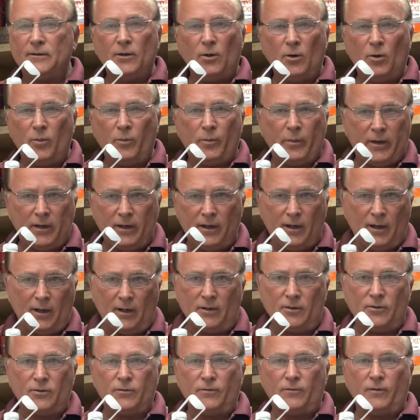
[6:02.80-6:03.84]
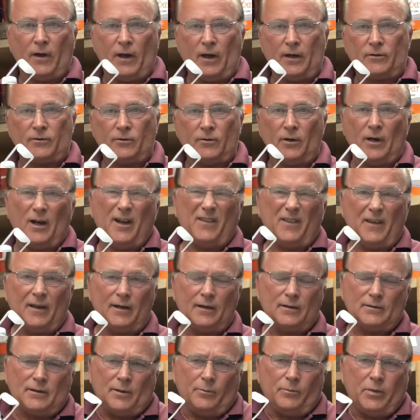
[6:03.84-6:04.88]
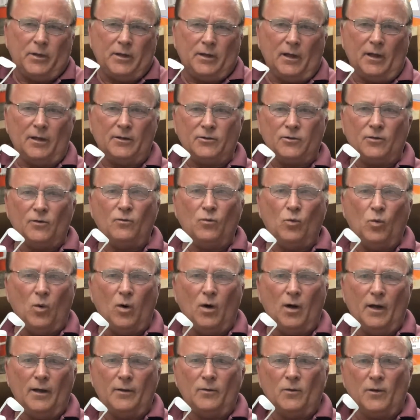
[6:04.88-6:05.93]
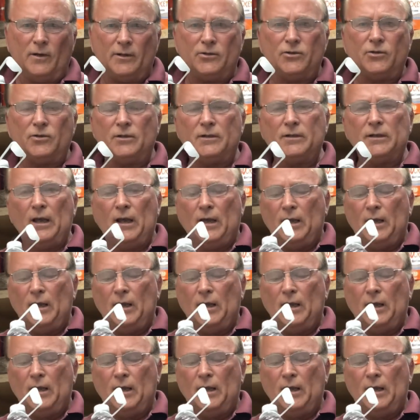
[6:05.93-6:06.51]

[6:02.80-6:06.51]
no pH factor. I think it's a pH of 1, which is,